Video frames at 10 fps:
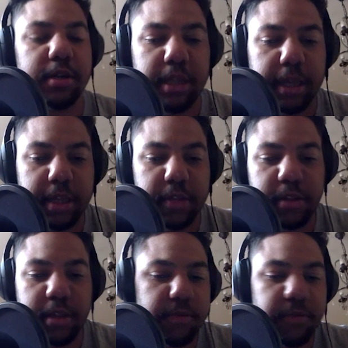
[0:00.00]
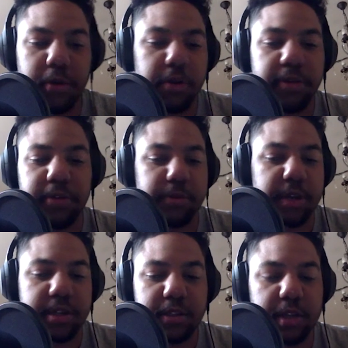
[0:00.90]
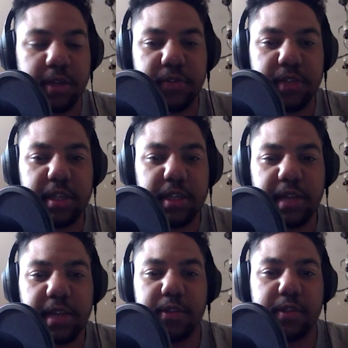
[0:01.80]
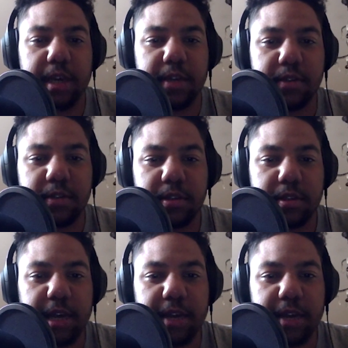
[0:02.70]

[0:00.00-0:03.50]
like in photographic practice kind of see text as